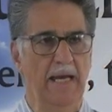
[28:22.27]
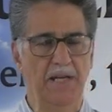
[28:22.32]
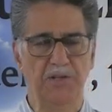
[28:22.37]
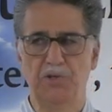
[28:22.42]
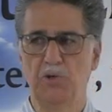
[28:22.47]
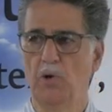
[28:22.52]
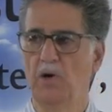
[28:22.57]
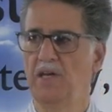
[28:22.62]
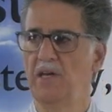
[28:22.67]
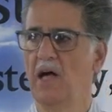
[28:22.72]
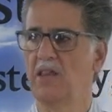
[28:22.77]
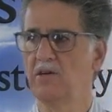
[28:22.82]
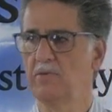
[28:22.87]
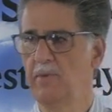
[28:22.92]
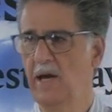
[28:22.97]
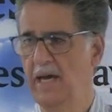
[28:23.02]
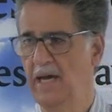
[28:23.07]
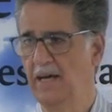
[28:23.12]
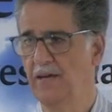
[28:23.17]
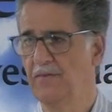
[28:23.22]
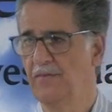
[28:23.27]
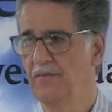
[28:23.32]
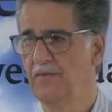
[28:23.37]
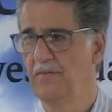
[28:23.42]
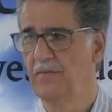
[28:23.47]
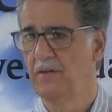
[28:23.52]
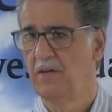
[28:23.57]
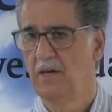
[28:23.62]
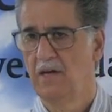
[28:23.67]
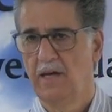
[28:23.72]
into another man,
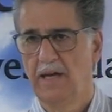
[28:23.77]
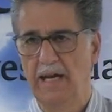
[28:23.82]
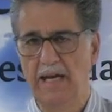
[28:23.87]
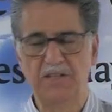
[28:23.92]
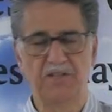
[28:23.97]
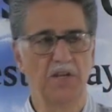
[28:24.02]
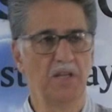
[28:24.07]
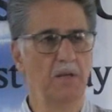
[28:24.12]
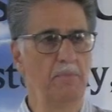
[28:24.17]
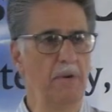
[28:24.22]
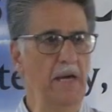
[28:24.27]
into the